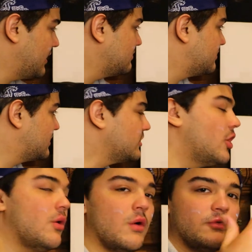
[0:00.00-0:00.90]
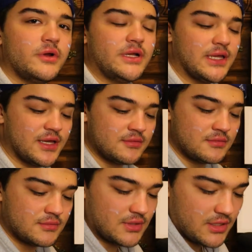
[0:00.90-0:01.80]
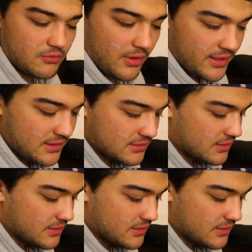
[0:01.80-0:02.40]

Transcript: and then go over it again in white.